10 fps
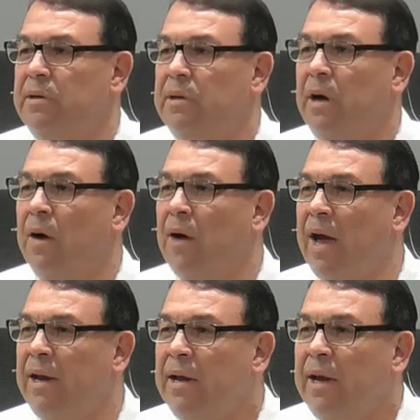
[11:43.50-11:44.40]
All
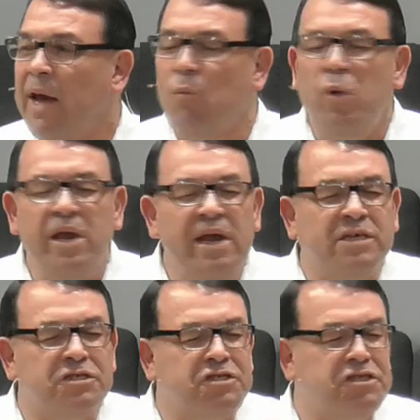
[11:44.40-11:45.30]
right? And we need
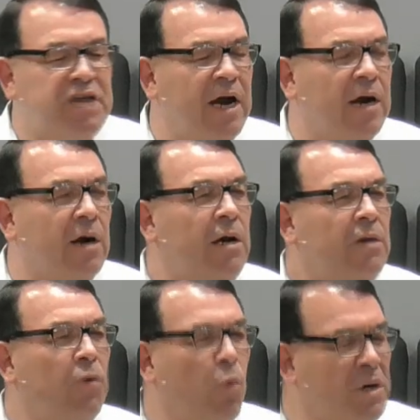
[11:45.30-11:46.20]
to share
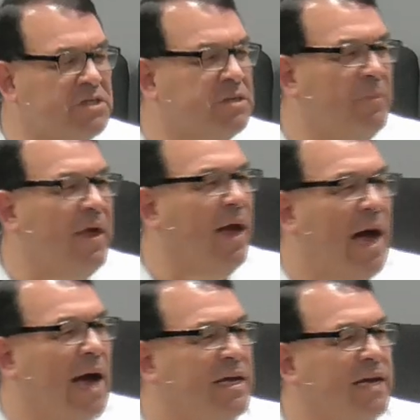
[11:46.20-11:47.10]
the wisdom that
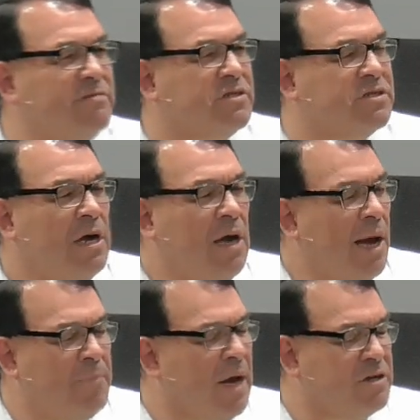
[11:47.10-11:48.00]
God gives us.
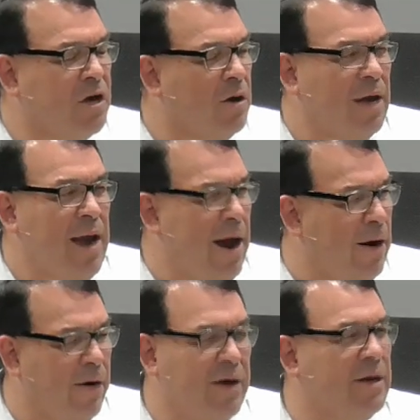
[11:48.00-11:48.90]
I'm not talking
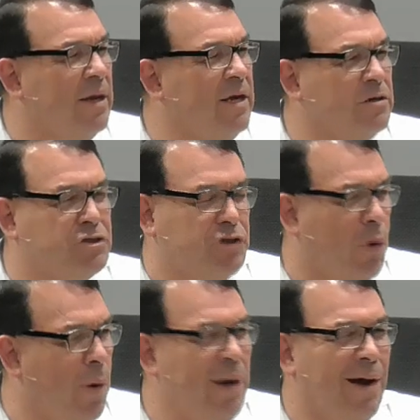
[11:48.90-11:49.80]
arrogantly or
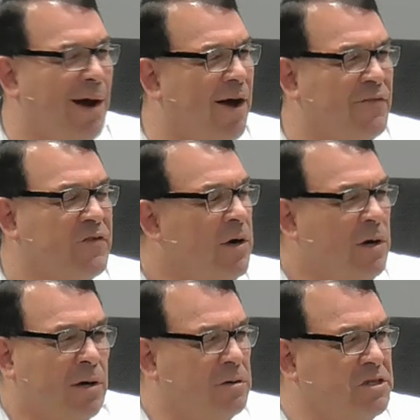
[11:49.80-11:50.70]
showing off
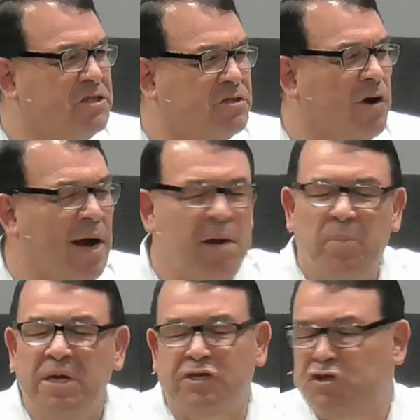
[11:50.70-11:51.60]
or just trying to
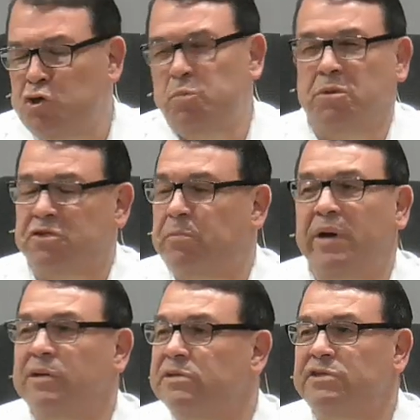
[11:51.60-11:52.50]
be super
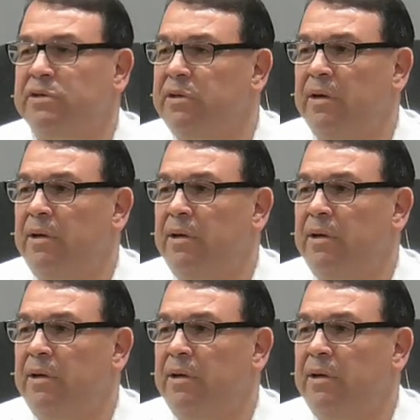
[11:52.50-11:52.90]
spiritual.